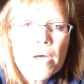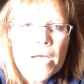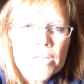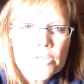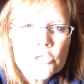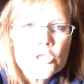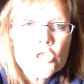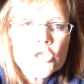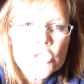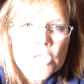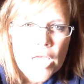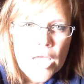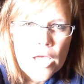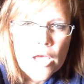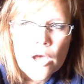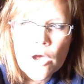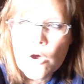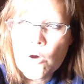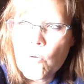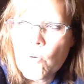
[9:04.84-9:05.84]
much
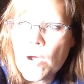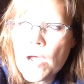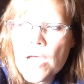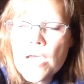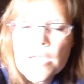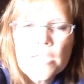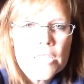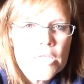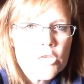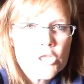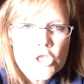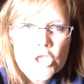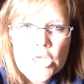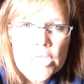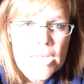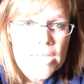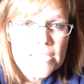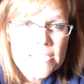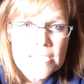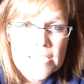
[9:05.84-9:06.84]
so that
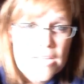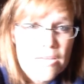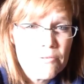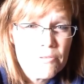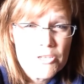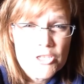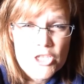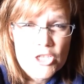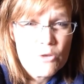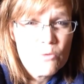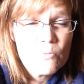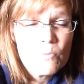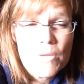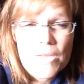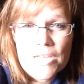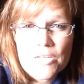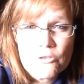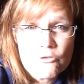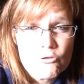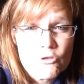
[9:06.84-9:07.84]
she doesn't know that she would
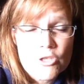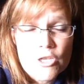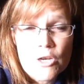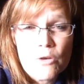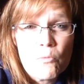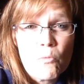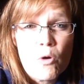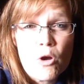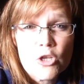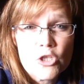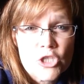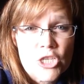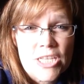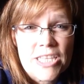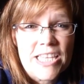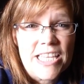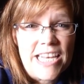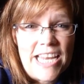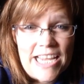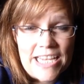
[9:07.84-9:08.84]
be interested in
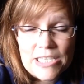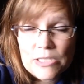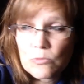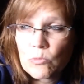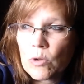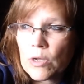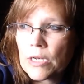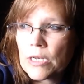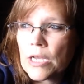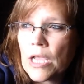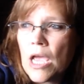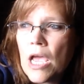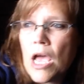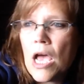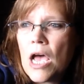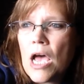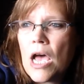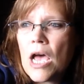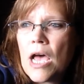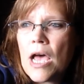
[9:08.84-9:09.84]
watching the next
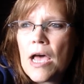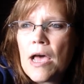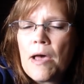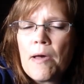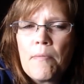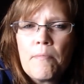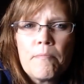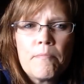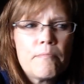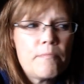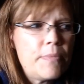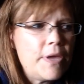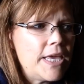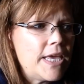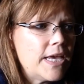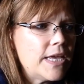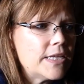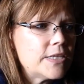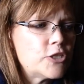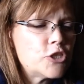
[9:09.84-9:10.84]
one
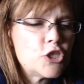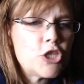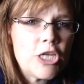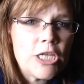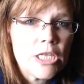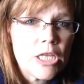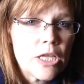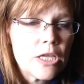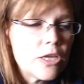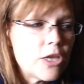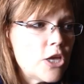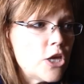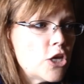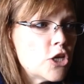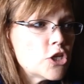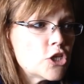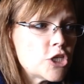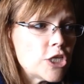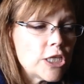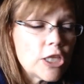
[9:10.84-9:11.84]
because
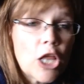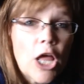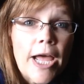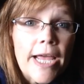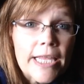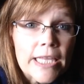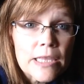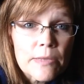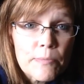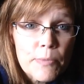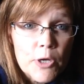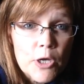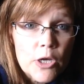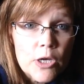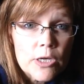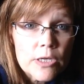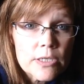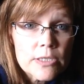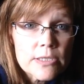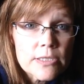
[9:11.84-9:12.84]
she liked the
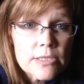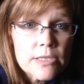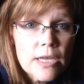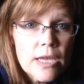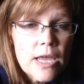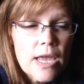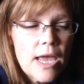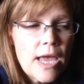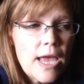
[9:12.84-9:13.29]
books.